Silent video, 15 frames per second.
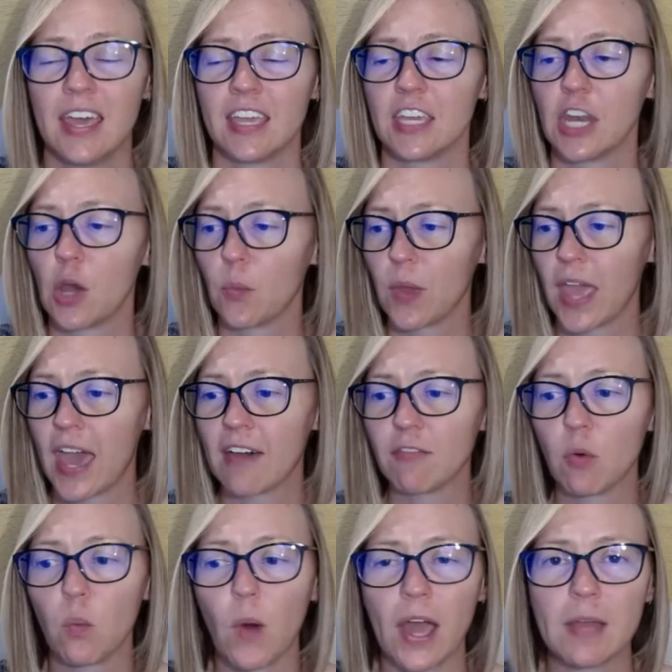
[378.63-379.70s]
You know, we have
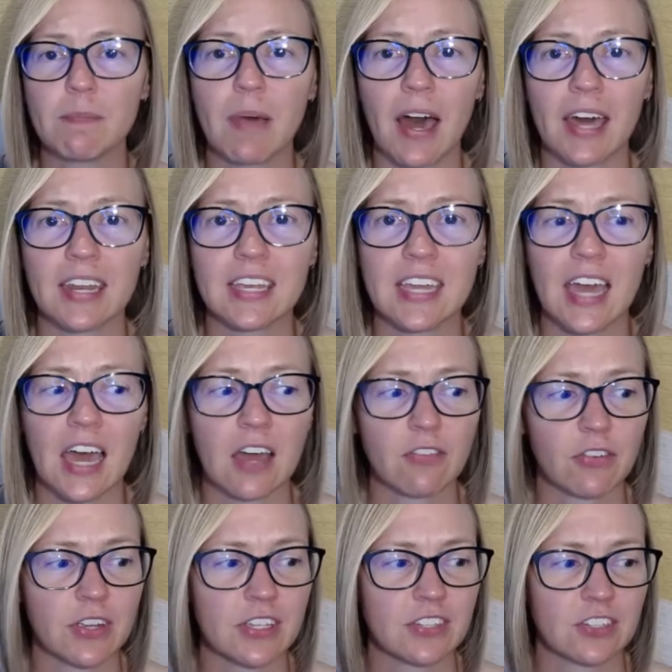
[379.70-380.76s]
a wide body of
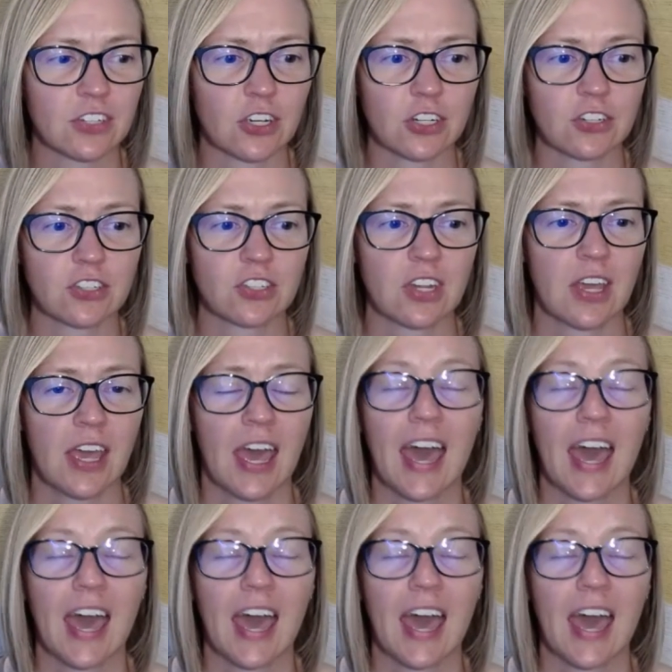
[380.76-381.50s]
research.